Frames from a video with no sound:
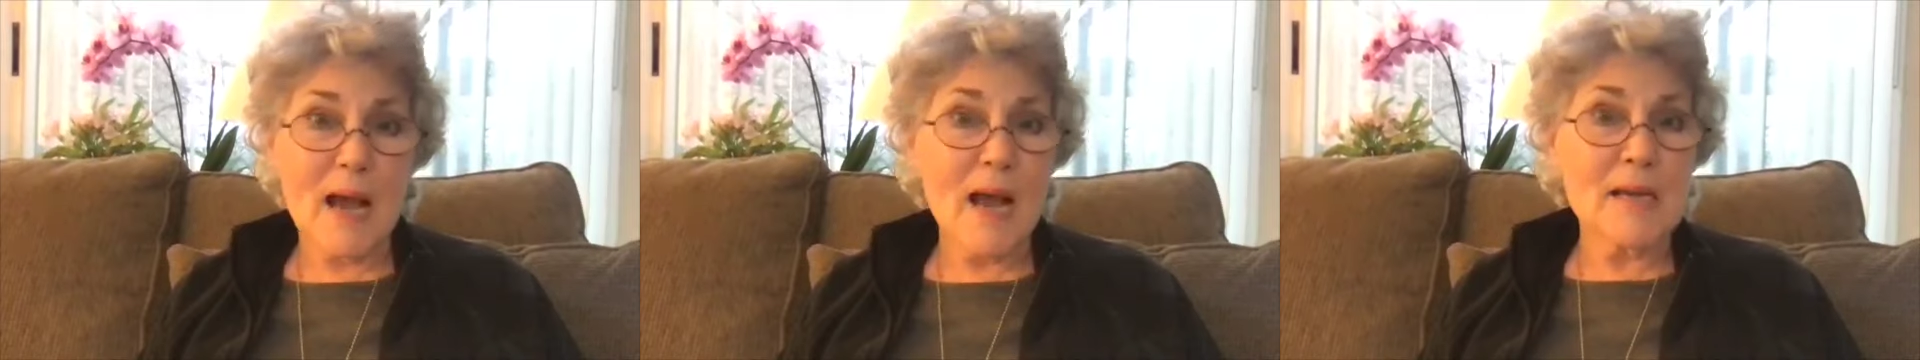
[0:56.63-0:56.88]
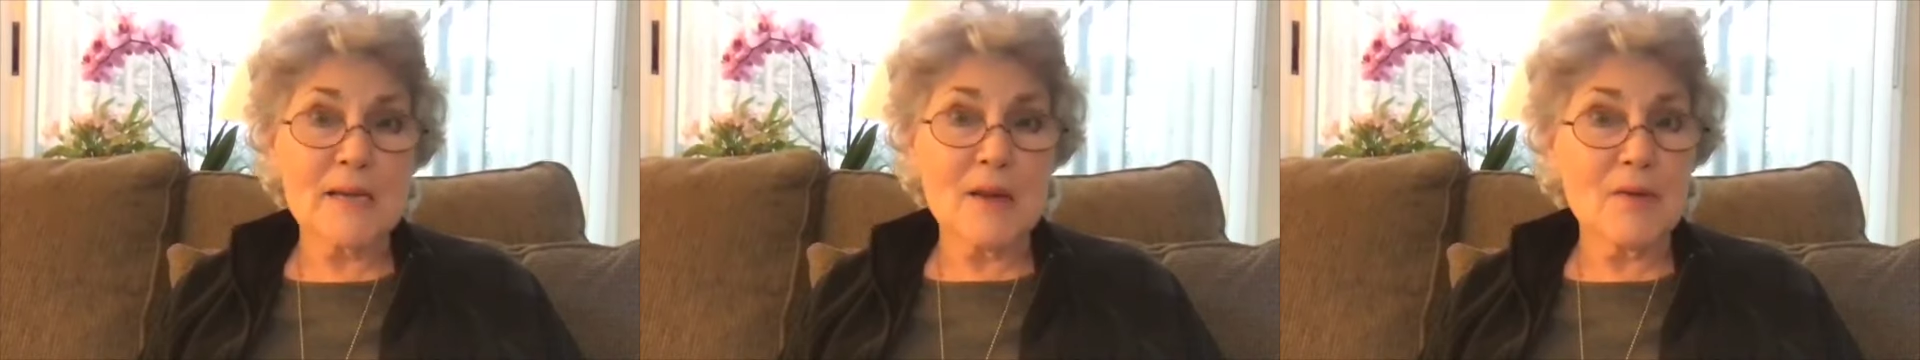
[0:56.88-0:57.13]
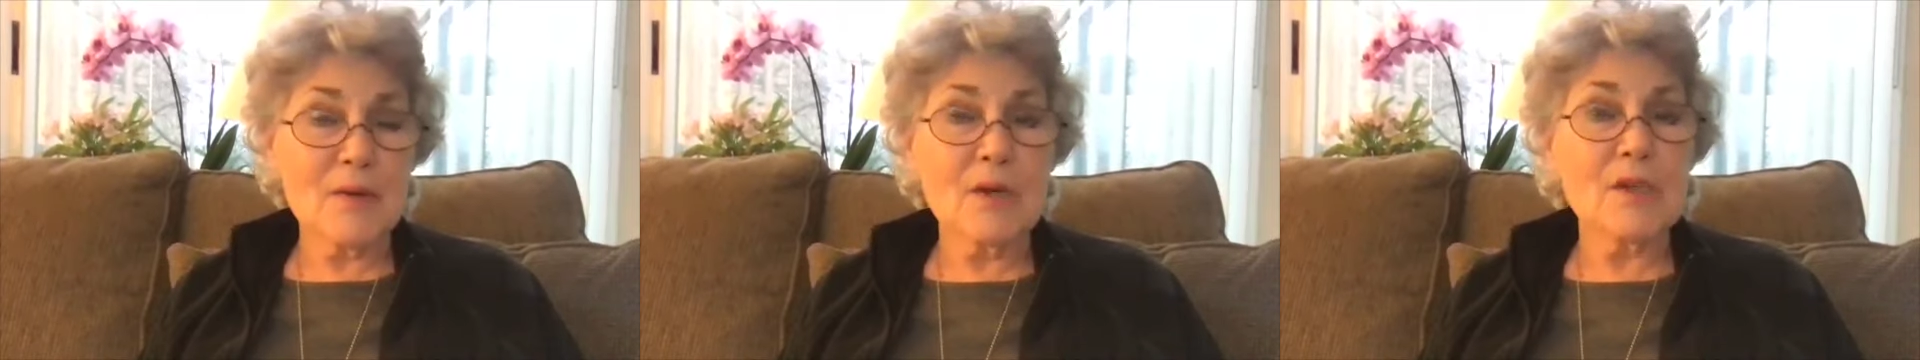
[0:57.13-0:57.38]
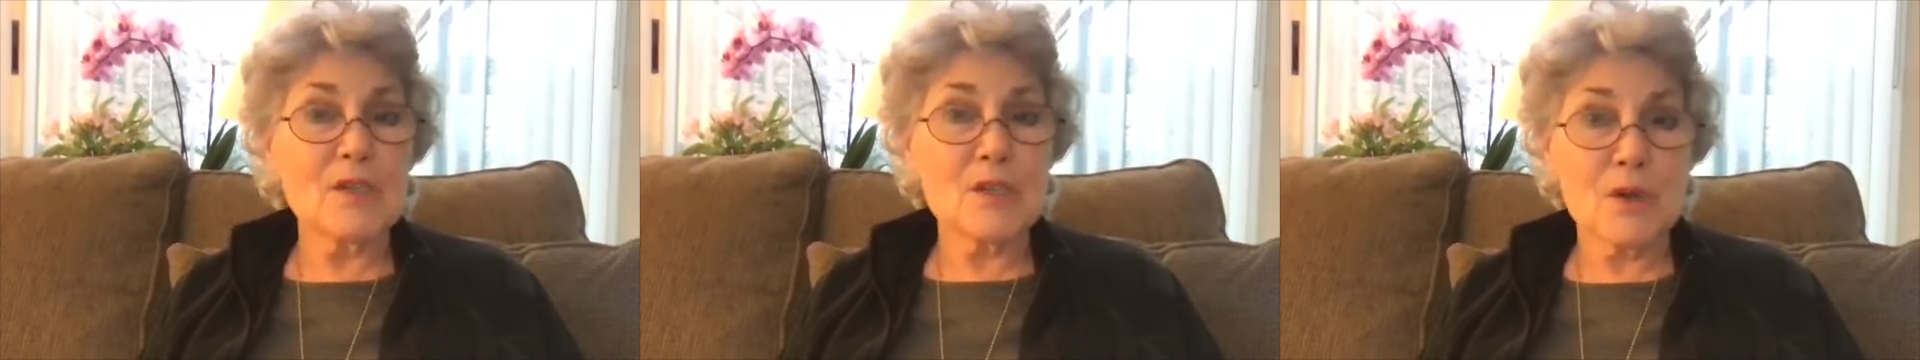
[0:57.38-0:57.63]
I never
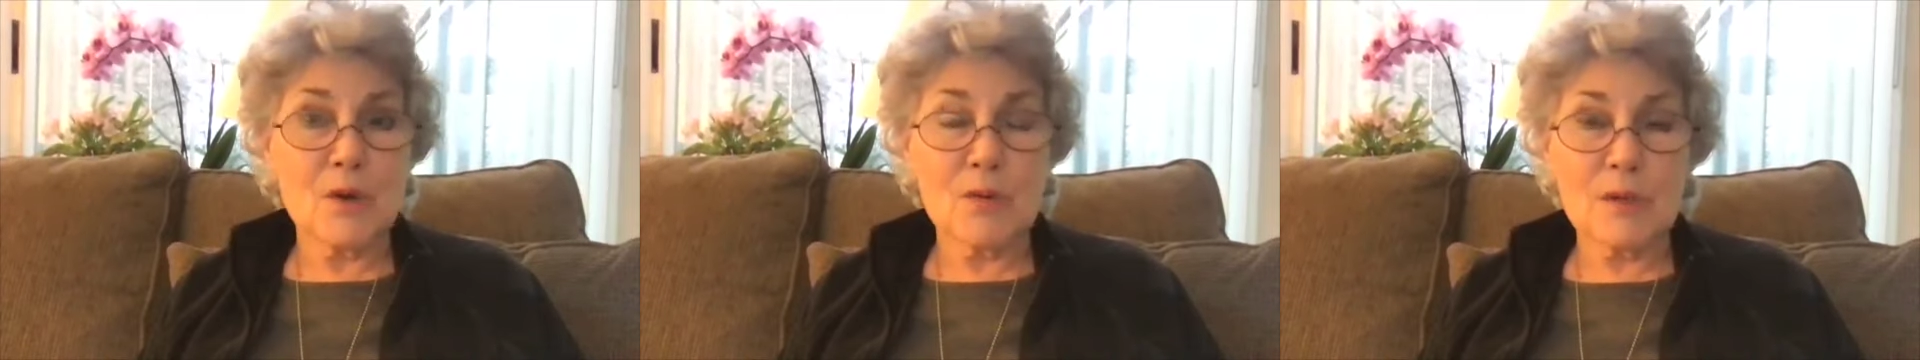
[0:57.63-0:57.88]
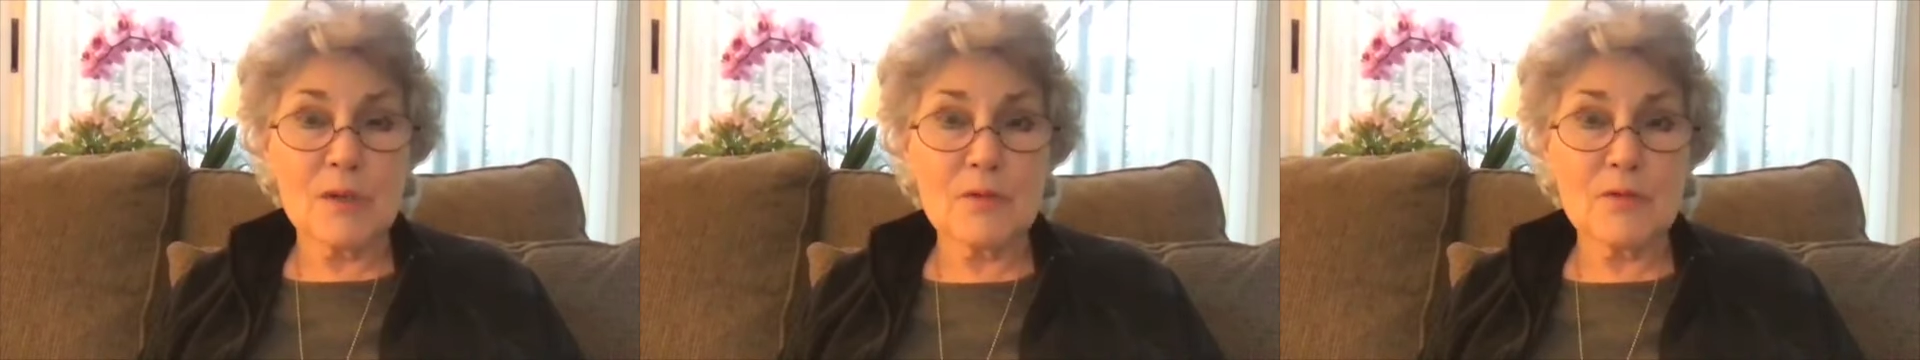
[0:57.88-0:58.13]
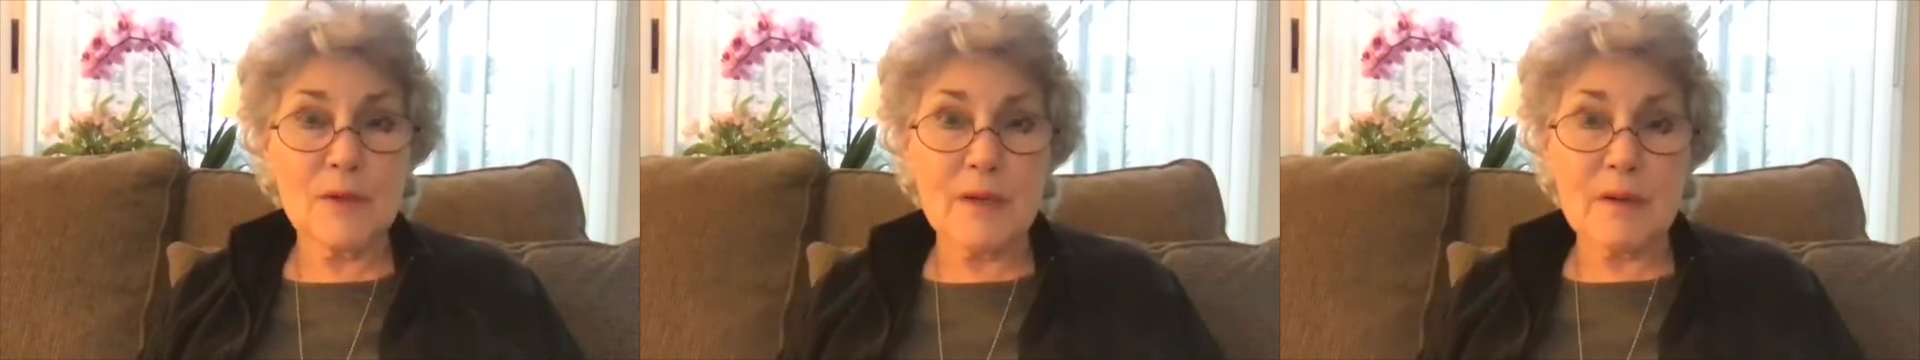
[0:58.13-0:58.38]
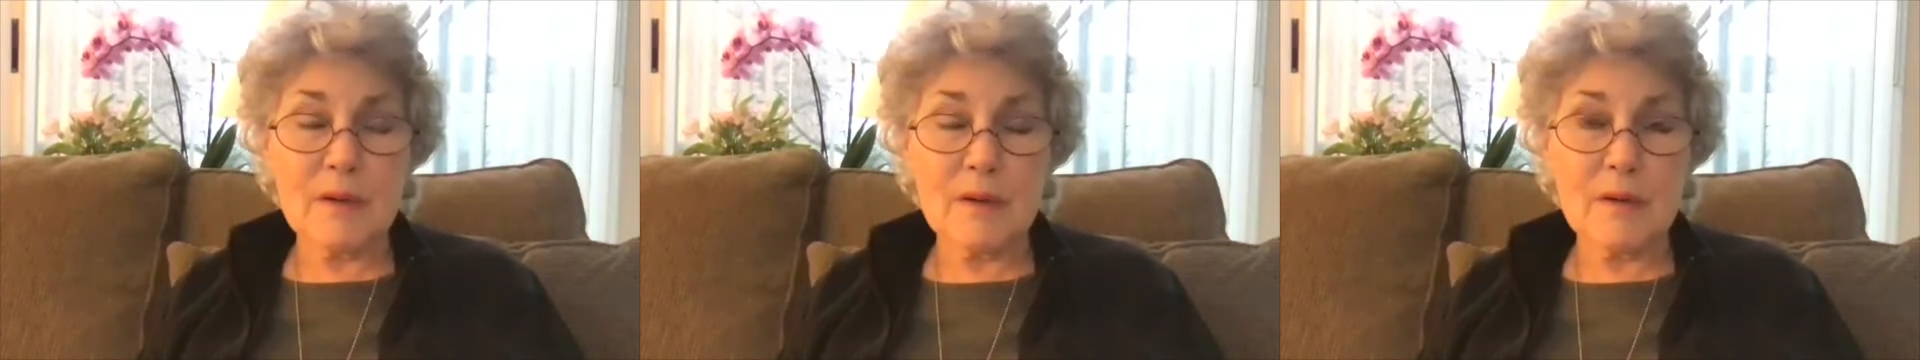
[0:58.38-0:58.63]
condone an
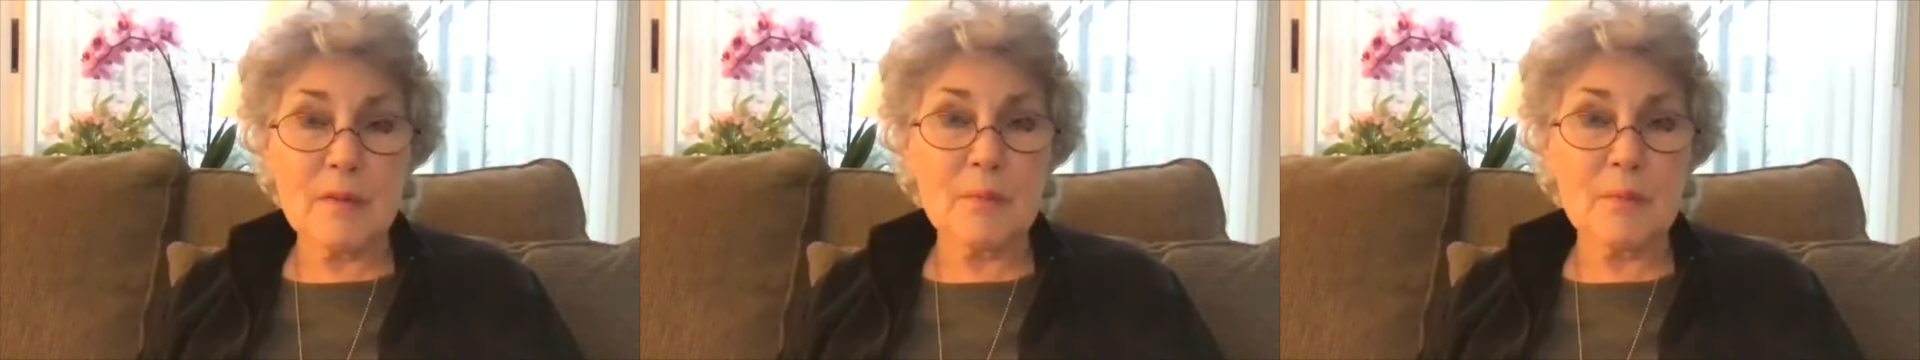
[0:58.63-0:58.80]
affair,